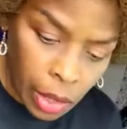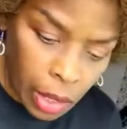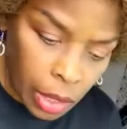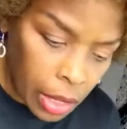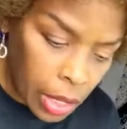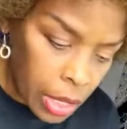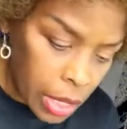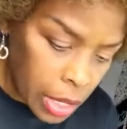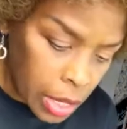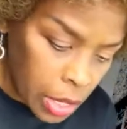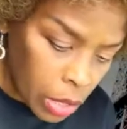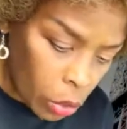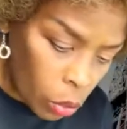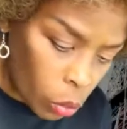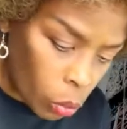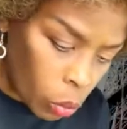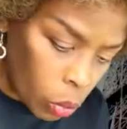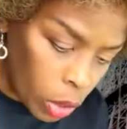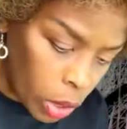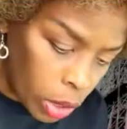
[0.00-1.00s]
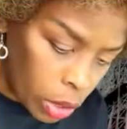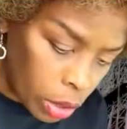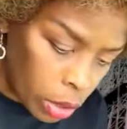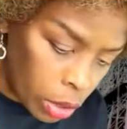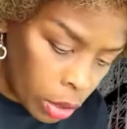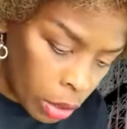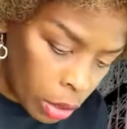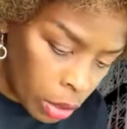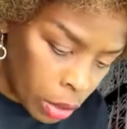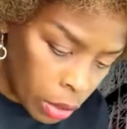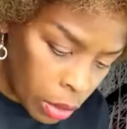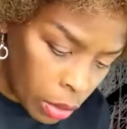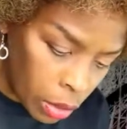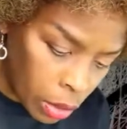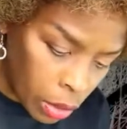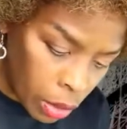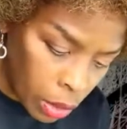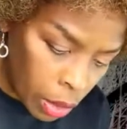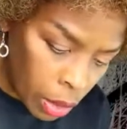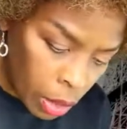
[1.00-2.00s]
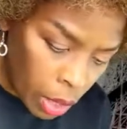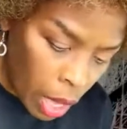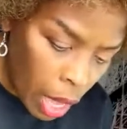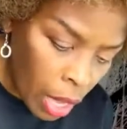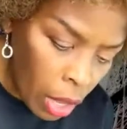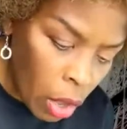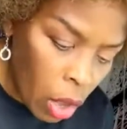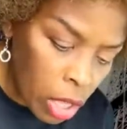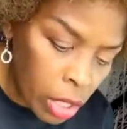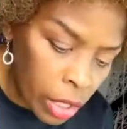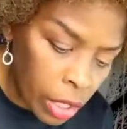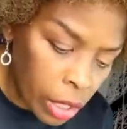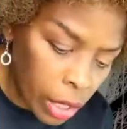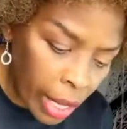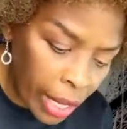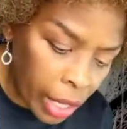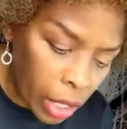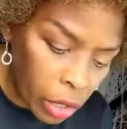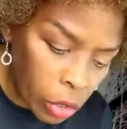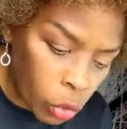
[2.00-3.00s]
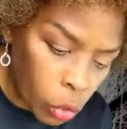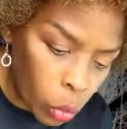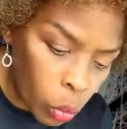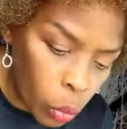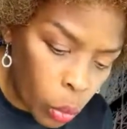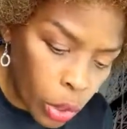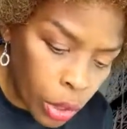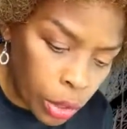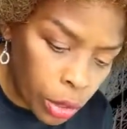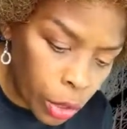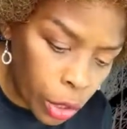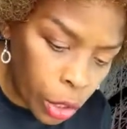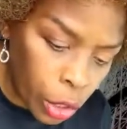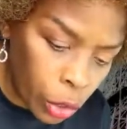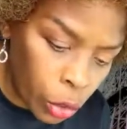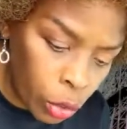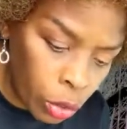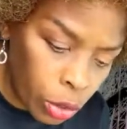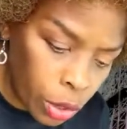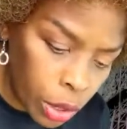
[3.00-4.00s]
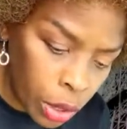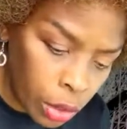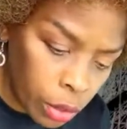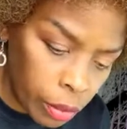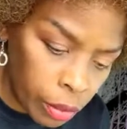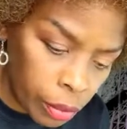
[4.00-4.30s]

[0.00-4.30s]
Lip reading: This is a wooden, I call it like a little wooden cute.